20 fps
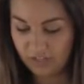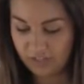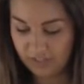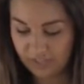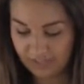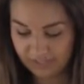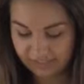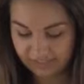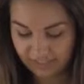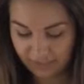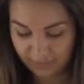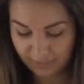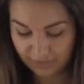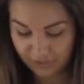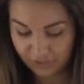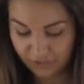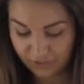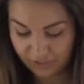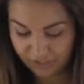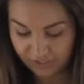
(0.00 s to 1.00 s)
the next step
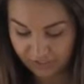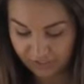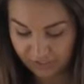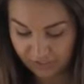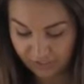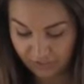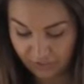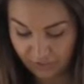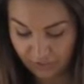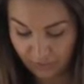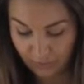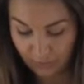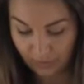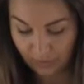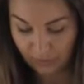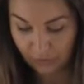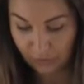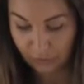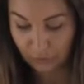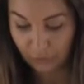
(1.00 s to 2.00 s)
is just to
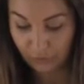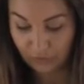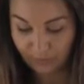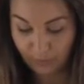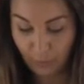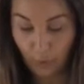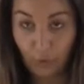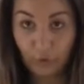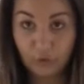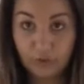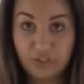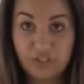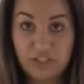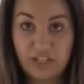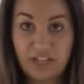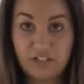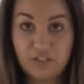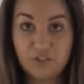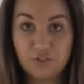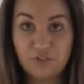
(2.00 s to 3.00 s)
glue them onto
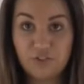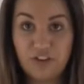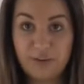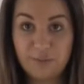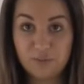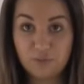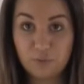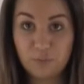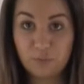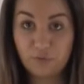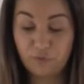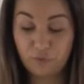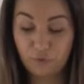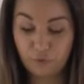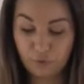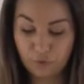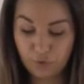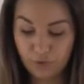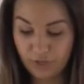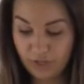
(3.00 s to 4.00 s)
the actual frames from
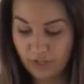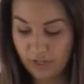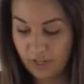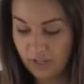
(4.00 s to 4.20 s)
before.